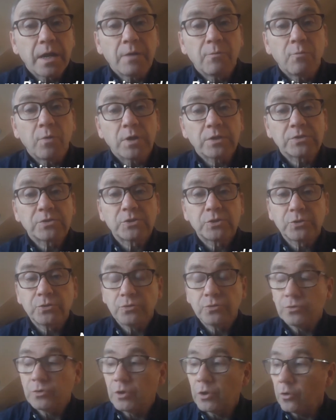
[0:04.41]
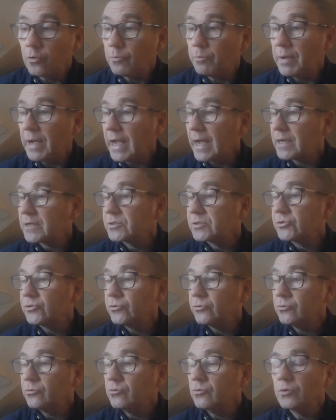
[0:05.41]
I want to go back
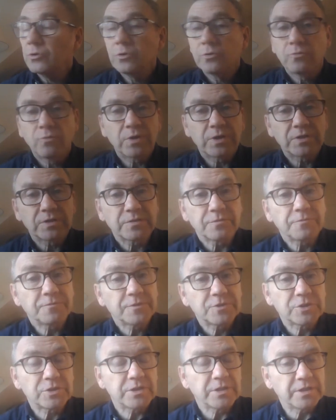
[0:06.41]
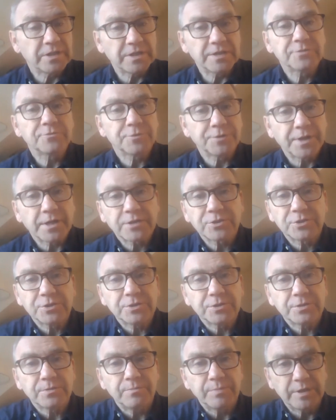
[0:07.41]
to what is officially the
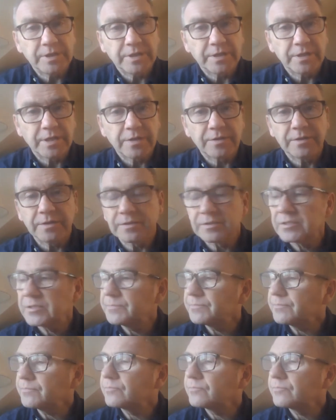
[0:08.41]
introduction to Being and Nothingness.